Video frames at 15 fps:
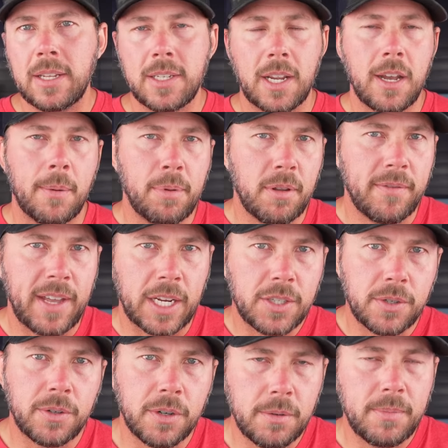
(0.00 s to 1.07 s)
It's a couple of
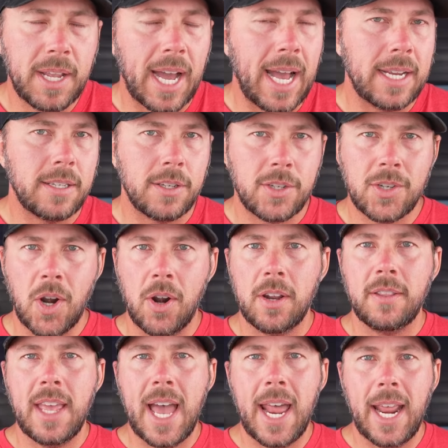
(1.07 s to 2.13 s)
ex-group guys that
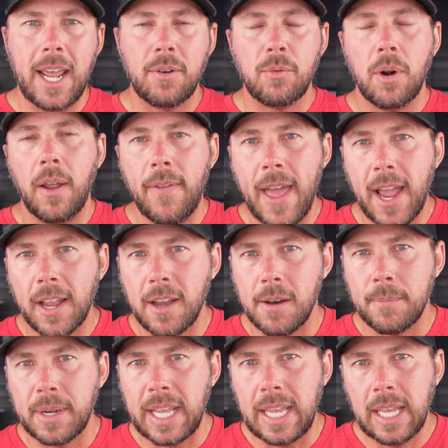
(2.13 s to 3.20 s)
started that and run that
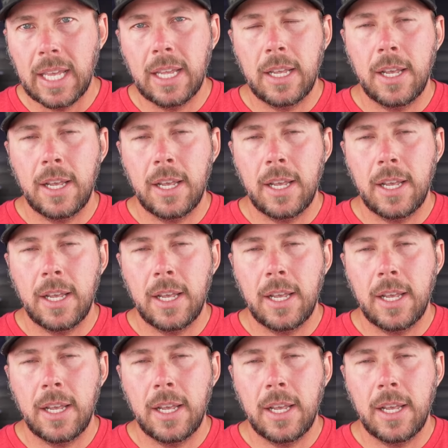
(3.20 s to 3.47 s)
company.